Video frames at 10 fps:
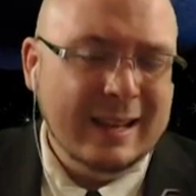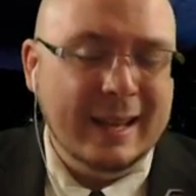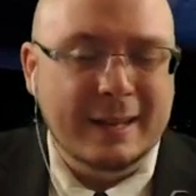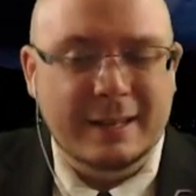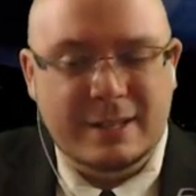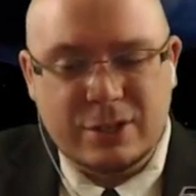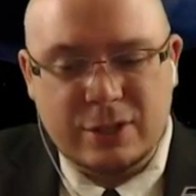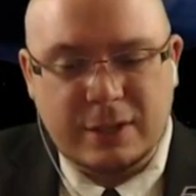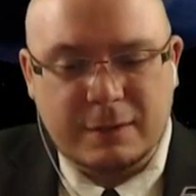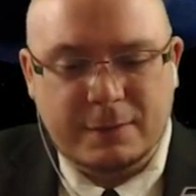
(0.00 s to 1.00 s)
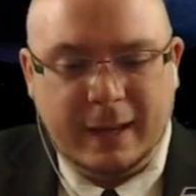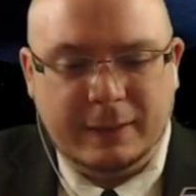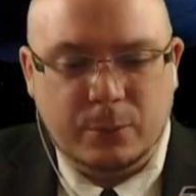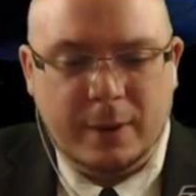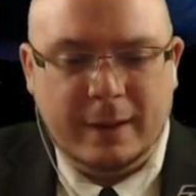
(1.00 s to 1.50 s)
And in addition to the fact
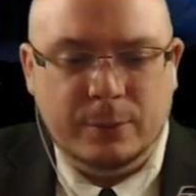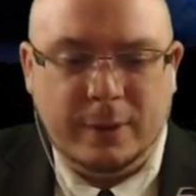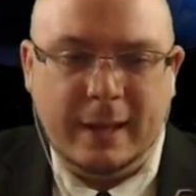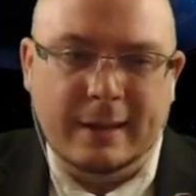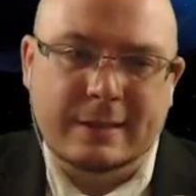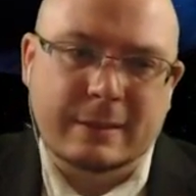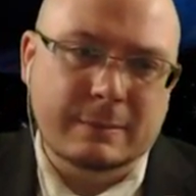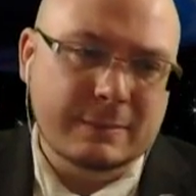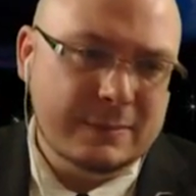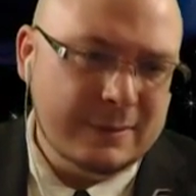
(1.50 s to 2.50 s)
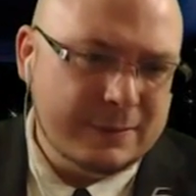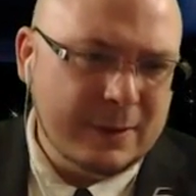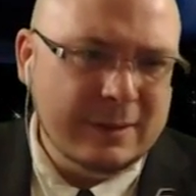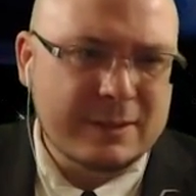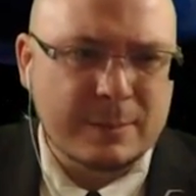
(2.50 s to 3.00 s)
that we're getting some
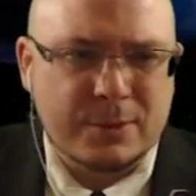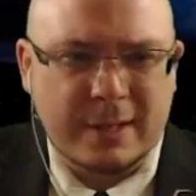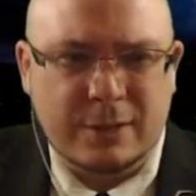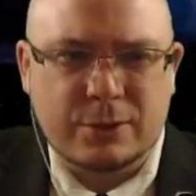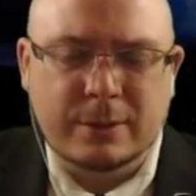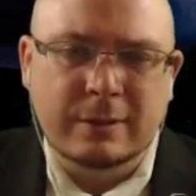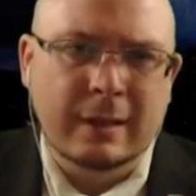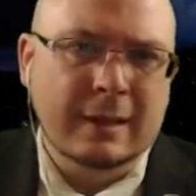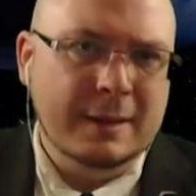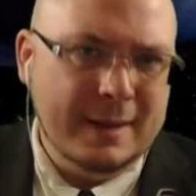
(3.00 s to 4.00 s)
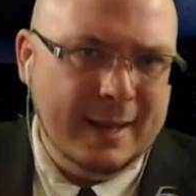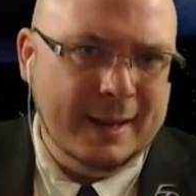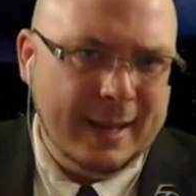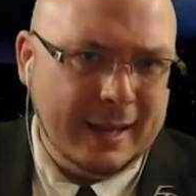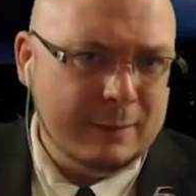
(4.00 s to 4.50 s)
fairly substantial net
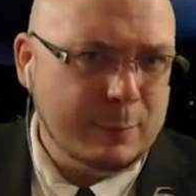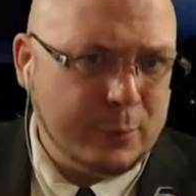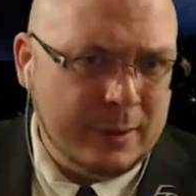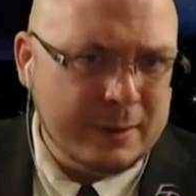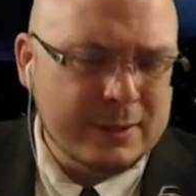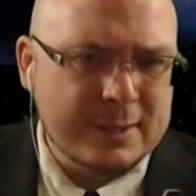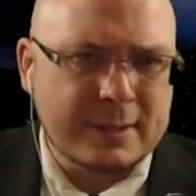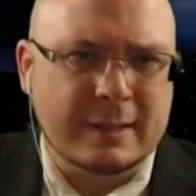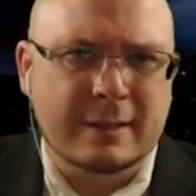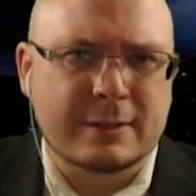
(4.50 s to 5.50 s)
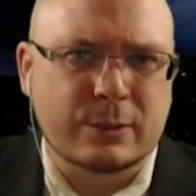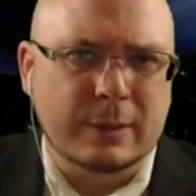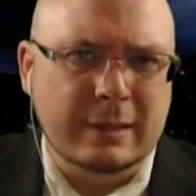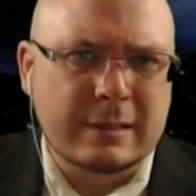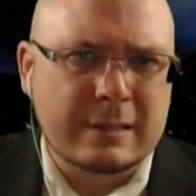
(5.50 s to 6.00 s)
negative products as a
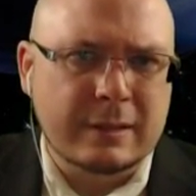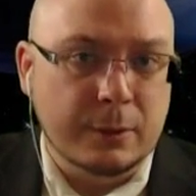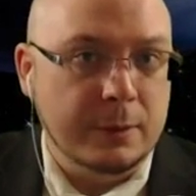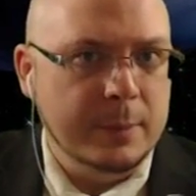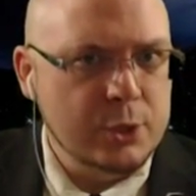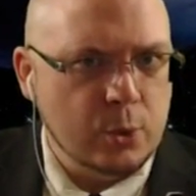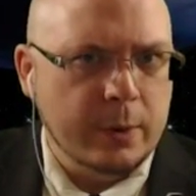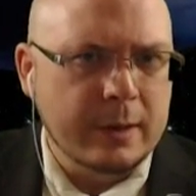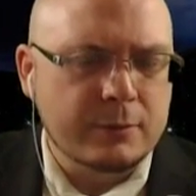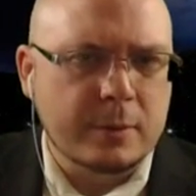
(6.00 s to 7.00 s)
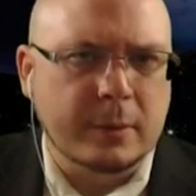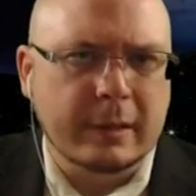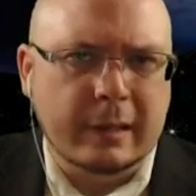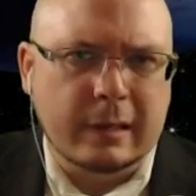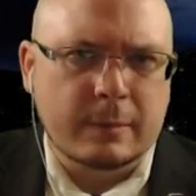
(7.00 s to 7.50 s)
consequence, the majority of AAA
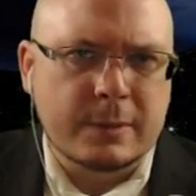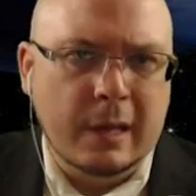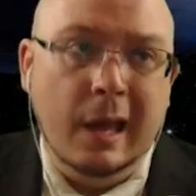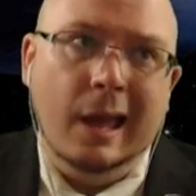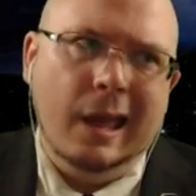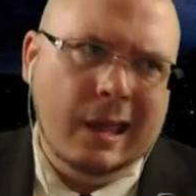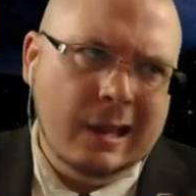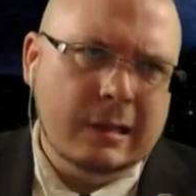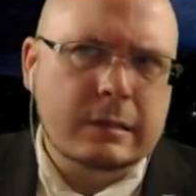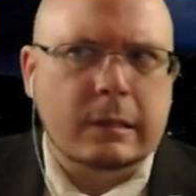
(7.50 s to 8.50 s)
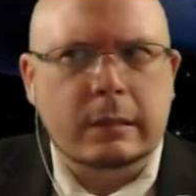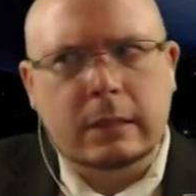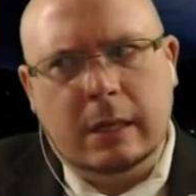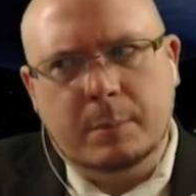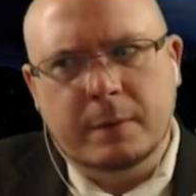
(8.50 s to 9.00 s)
games. And on
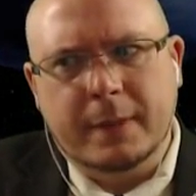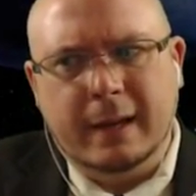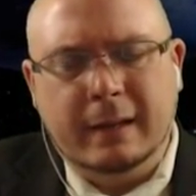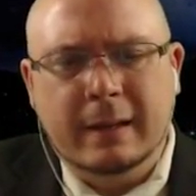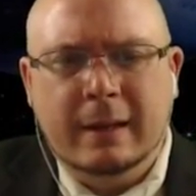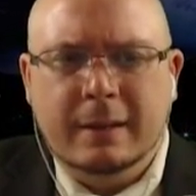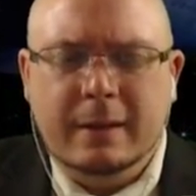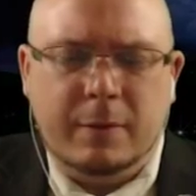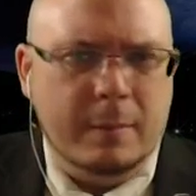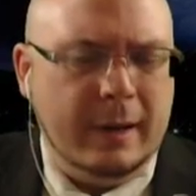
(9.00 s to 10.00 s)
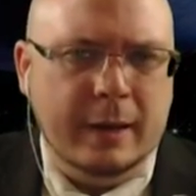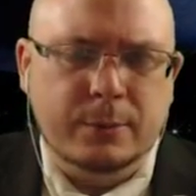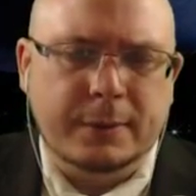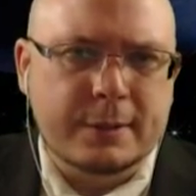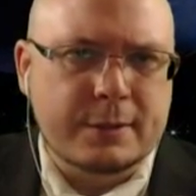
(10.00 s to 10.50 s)
top of that, never mind
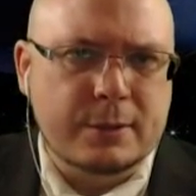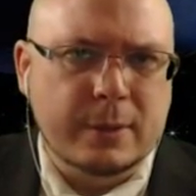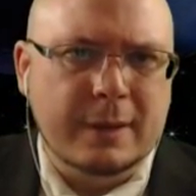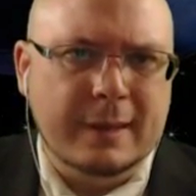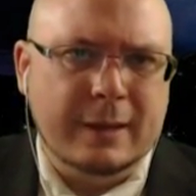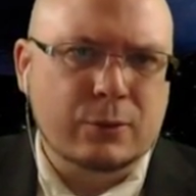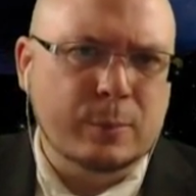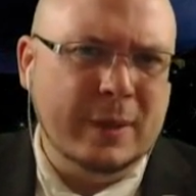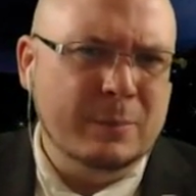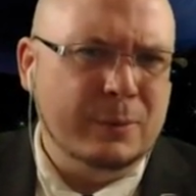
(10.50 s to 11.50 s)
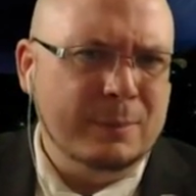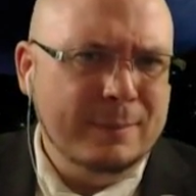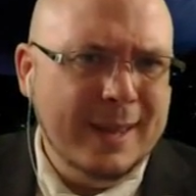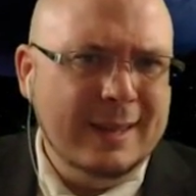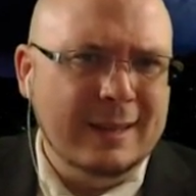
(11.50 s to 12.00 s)
what this is doing to the actual people
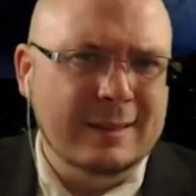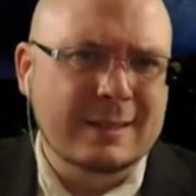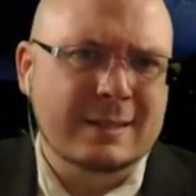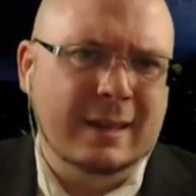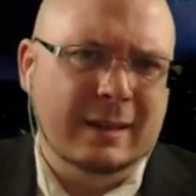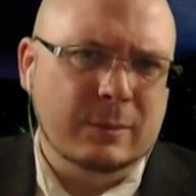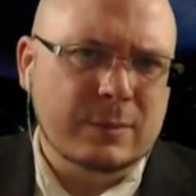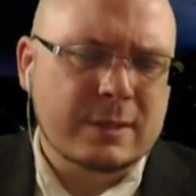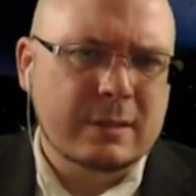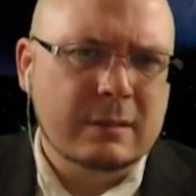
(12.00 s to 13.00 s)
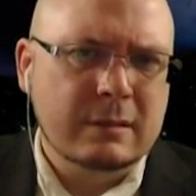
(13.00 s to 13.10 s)
making these games.